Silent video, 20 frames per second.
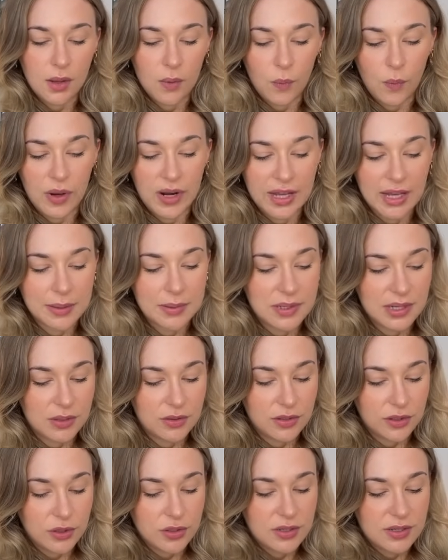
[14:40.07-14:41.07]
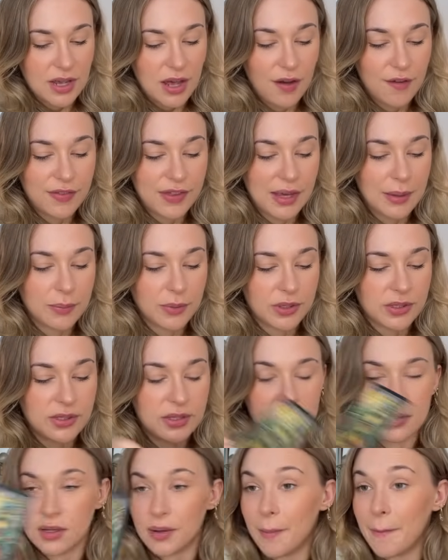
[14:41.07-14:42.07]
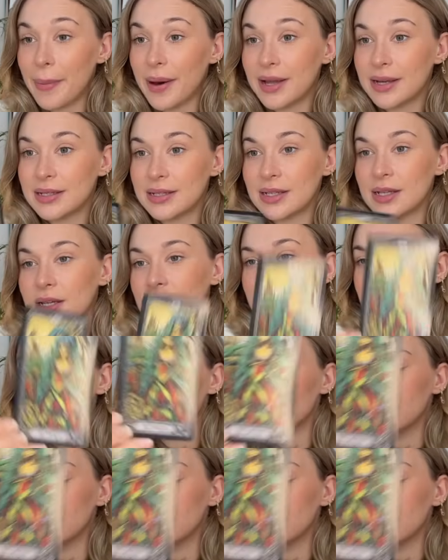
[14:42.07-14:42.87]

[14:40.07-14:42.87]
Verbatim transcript: When it comes down to yourself, the Empress is abundant.